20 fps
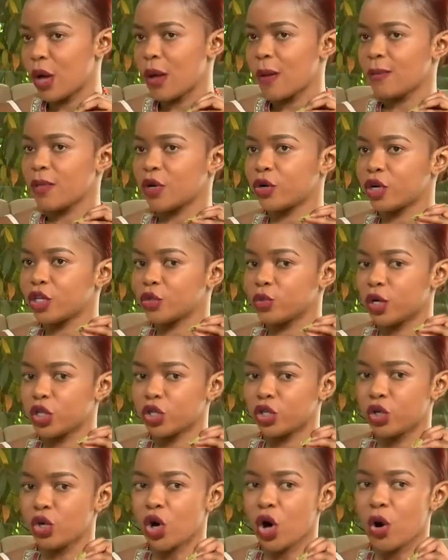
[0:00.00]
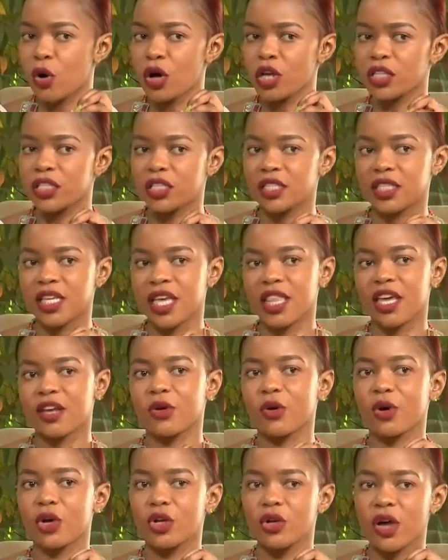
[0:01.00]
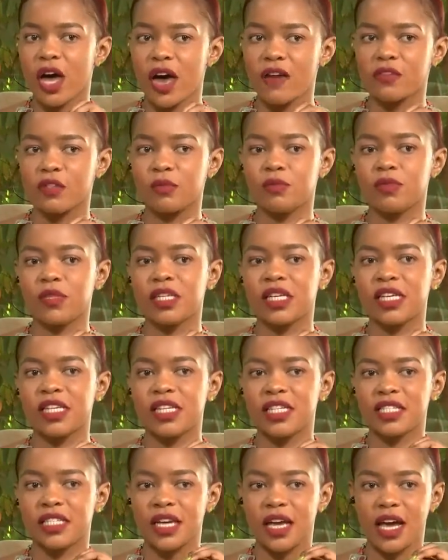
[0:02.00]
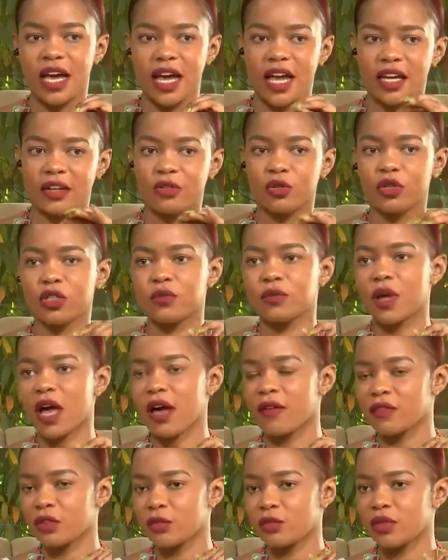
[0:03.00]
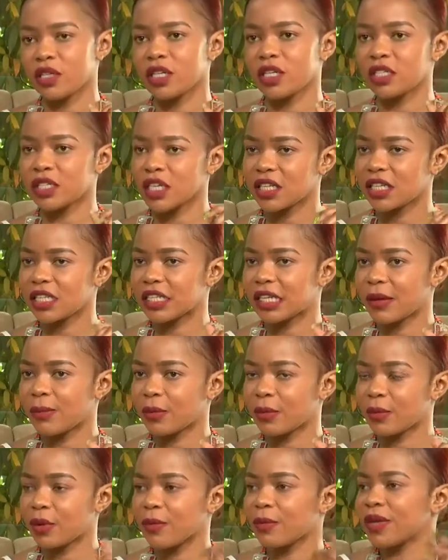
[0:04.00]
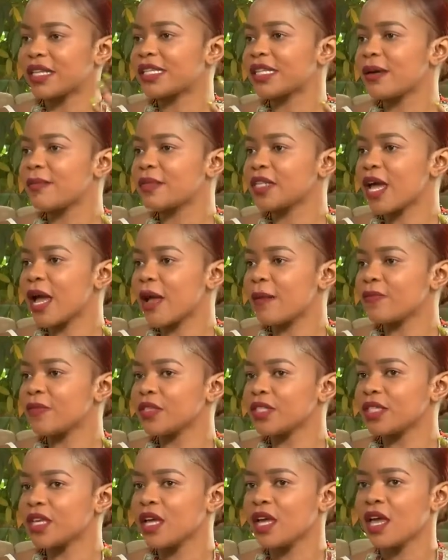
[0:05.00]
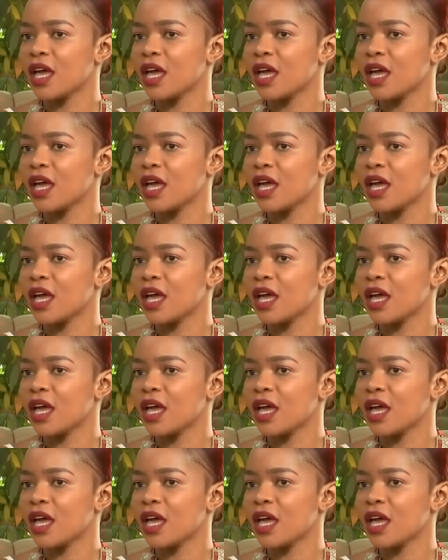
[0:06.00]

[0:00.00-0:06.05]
Because when you go on to say that, oh, you have to be a leader and not have to be a certain type of way, but sometimes